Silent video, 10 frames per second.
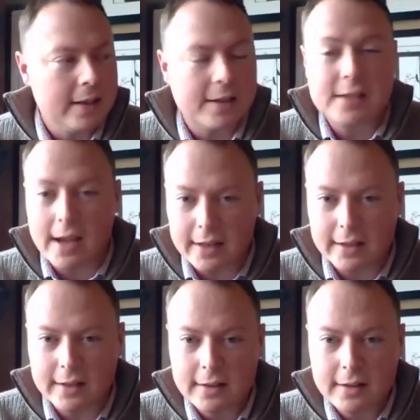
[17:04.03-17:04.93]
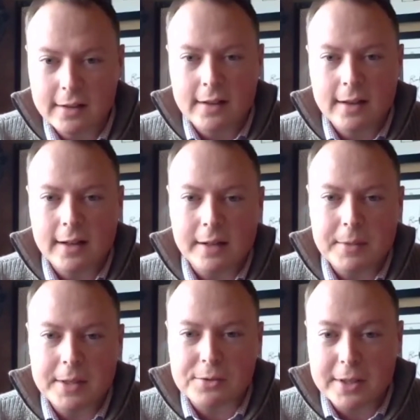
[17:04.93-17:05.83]
excited,
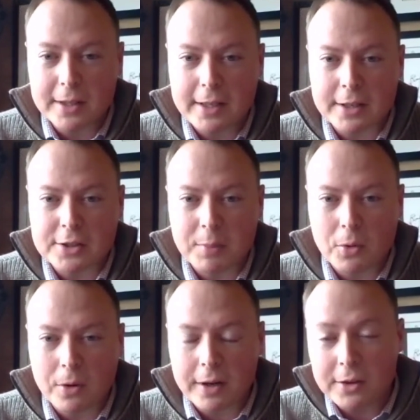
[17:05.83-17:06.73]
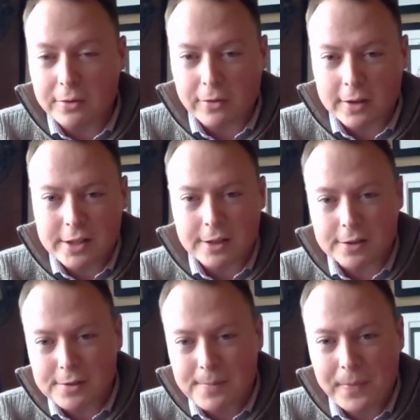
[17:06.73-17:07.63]
is really exploring new
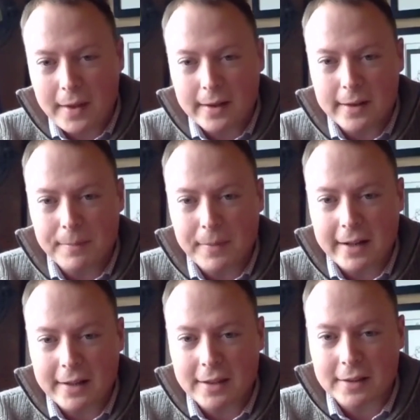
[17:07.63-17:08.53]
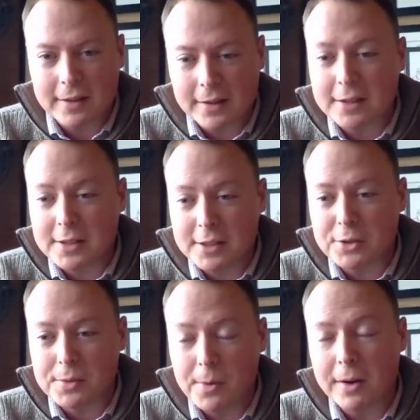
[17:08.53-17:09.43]
frontiers. And I think that this
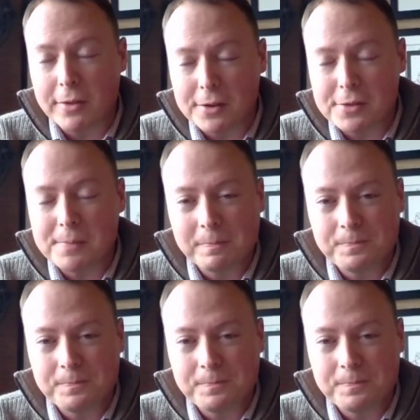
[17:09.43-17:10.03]
is one of those.